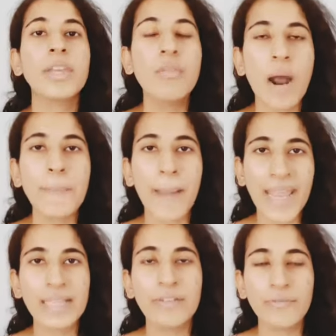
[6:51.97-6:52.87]
you are
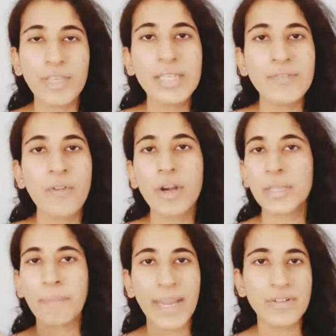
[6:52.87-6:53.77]
paying the fees for
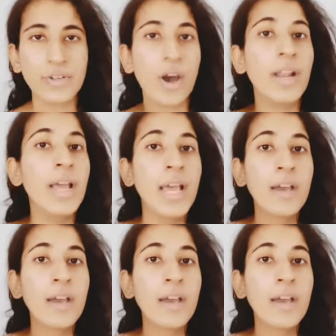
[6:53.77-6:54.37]
the Patreon